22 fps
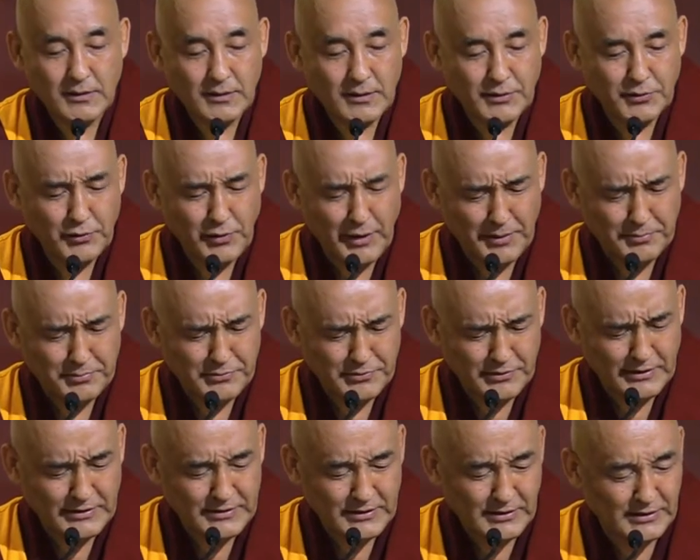You have
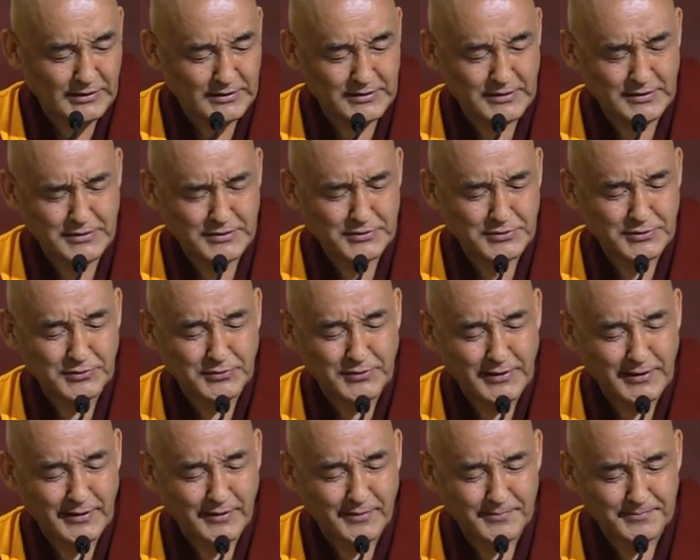translation, so
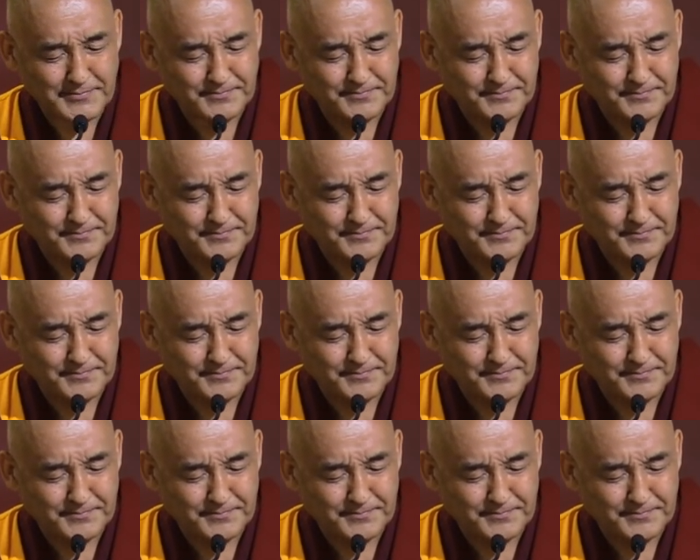there.